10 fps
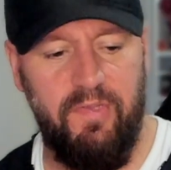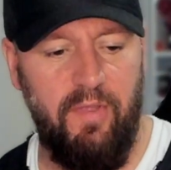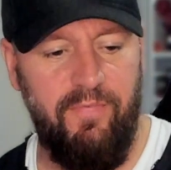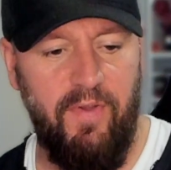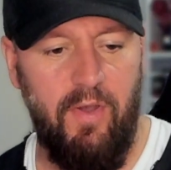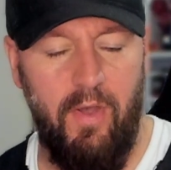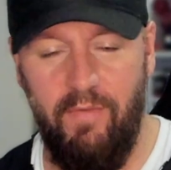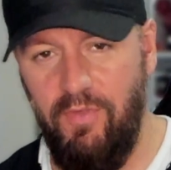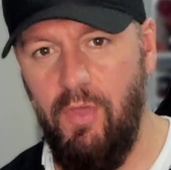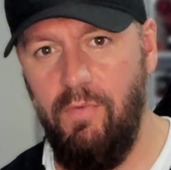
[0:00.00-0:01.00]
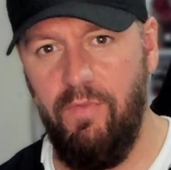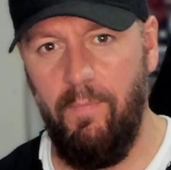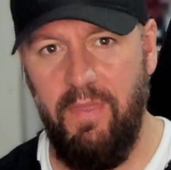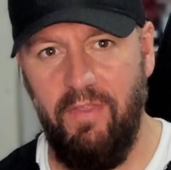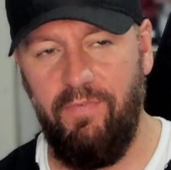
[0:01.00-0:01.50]
so far I've used
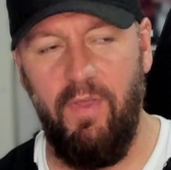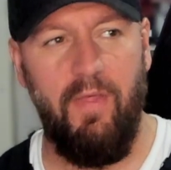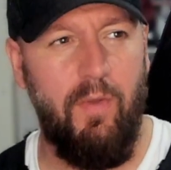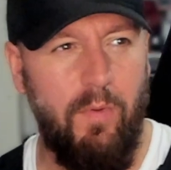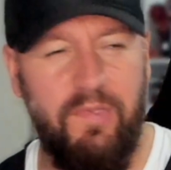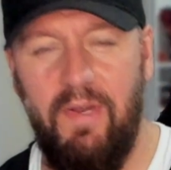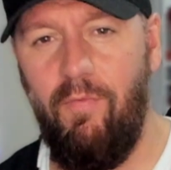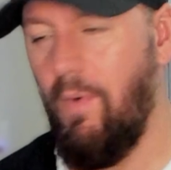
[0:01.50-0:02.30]
on PSVR. There was another